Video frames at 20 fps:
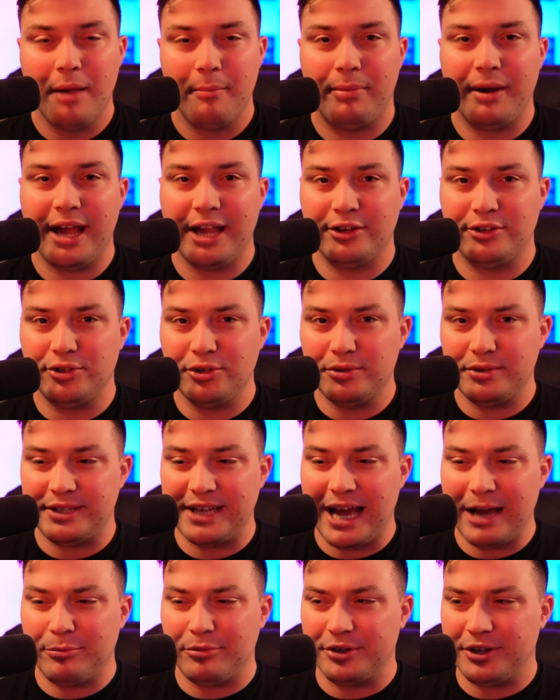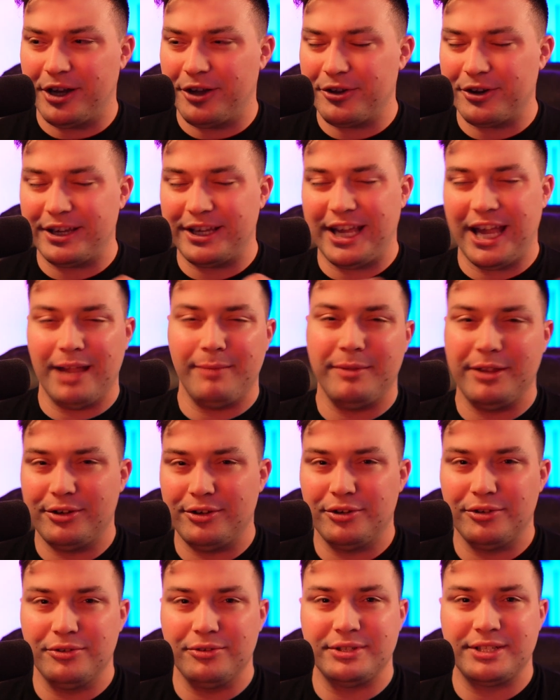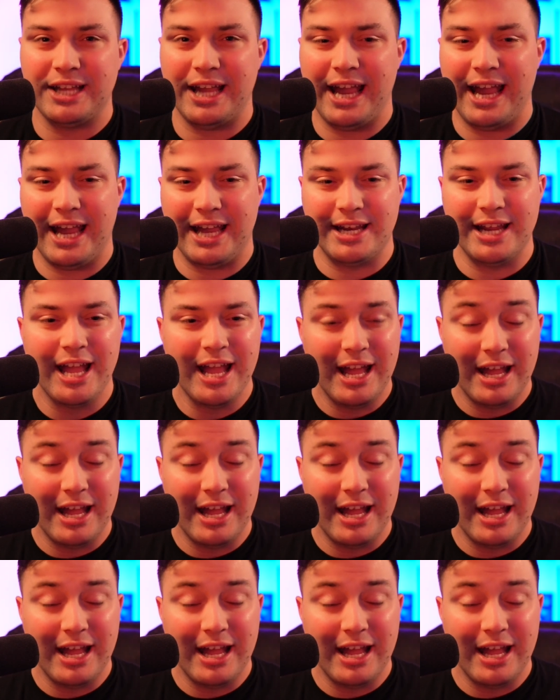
but I do dabble in other gaming news, and